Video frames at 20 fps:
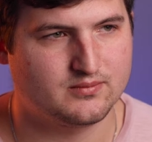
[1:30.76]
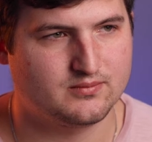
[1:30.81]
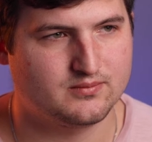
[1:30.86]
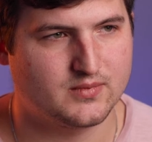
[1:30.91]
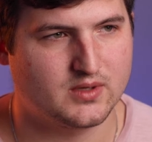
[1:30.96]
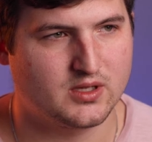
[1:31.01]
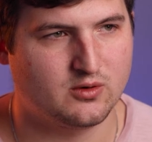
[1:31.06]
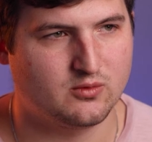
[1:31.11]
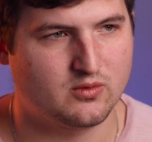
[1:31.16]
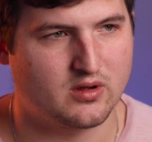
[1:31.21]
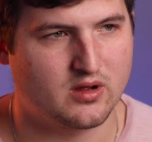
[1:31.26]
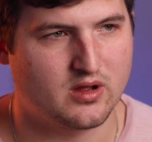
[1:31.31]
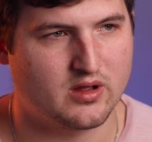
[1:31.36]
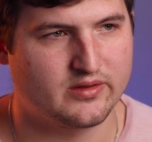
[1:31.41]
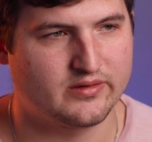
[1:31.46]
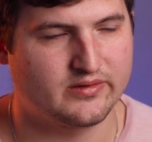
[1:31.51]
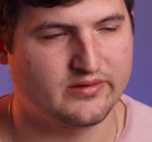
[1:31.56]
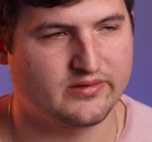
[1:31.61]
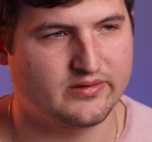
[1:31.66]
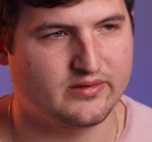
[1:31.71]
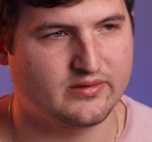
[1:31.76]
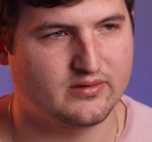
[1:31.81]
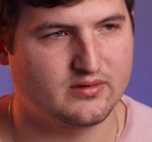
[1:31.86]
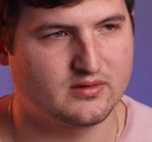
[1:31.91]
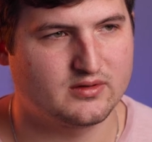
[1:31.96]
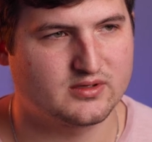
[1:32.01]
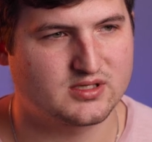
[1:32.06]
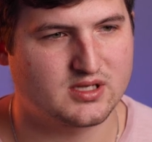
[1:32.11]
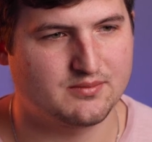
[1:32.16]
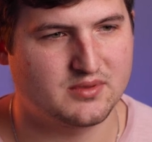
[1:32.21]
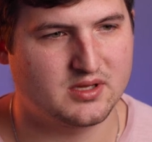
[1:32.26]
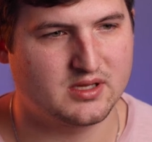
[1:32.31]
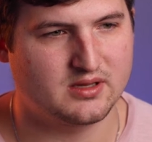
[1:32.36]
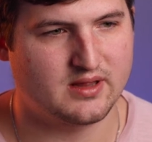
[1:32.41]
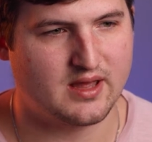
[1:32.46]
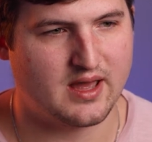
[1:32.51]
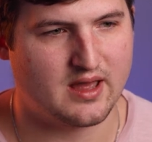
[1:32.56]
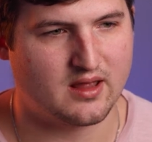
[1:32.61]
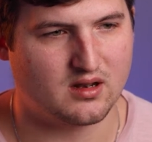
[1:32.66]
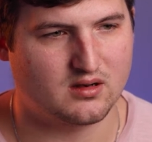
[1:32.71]
It was something
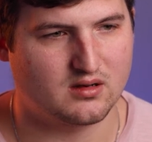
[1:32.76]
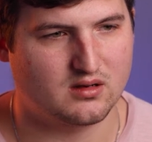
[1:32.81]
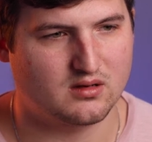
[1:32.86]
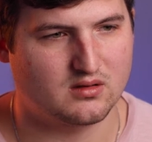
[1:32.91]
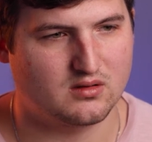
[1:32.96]
that